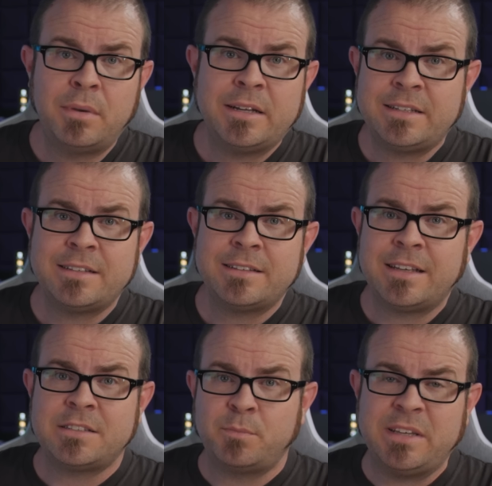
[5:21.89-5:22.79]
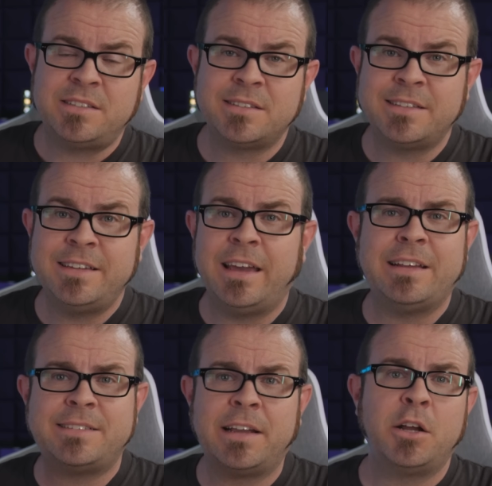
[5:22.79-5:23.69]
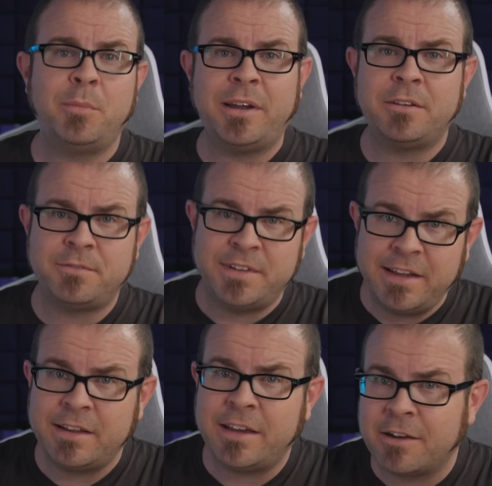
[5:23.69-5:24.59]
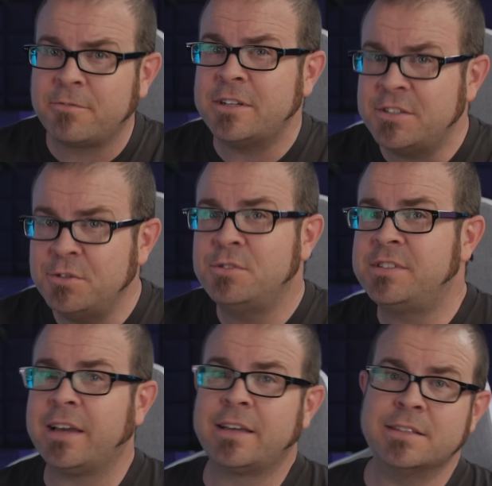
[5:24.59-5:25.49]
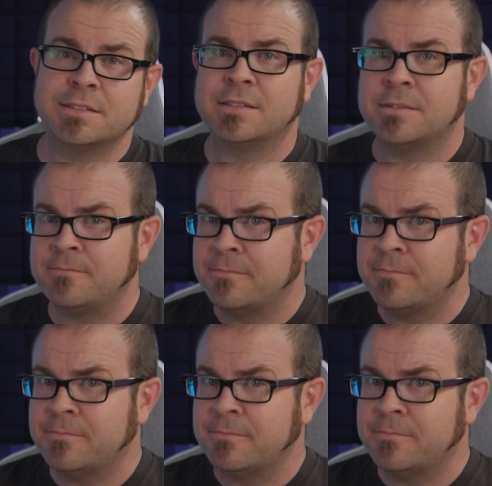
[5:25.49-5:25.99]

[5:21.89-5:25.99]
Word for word: but that's basically a terabyte of data every two seconds.